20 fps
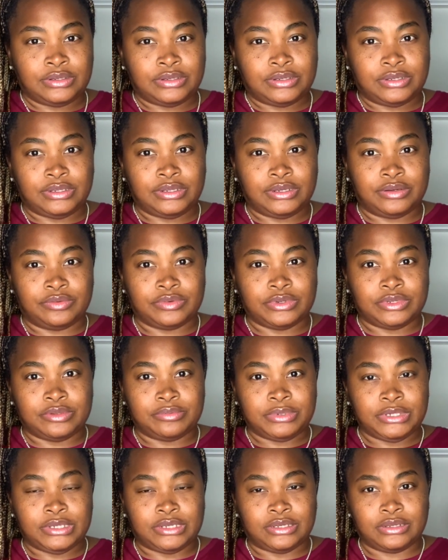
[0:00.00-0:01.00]
It ain't really
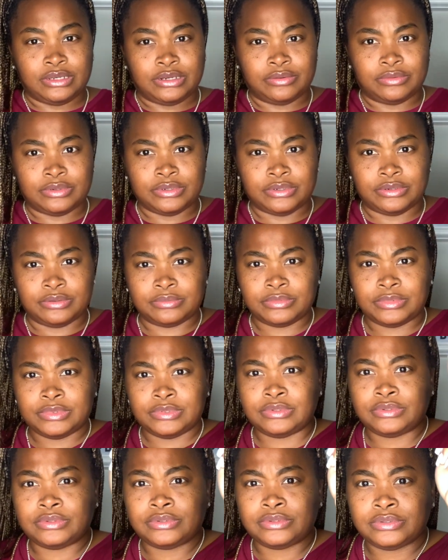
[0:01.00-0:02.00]
picking that one up.
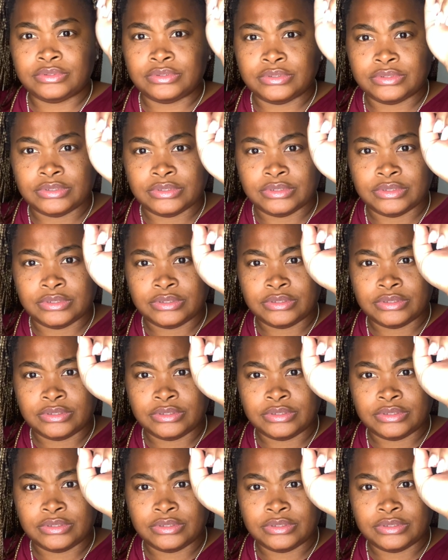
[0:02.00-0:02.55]
Let's see.